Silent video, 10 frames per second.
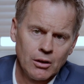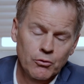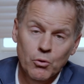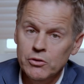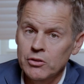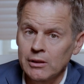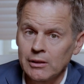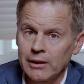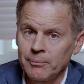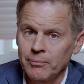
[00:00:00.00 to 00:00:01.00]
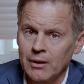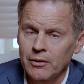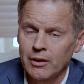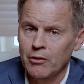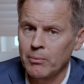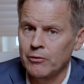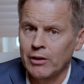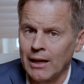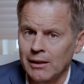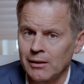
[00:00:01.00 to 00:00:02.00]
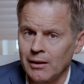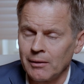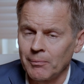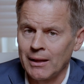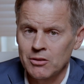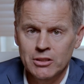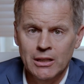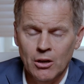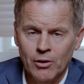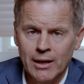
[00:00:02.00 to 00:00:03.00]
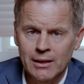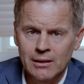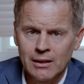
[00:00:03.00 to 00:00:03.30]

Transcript: Fortunately, the Government of Canada and CRA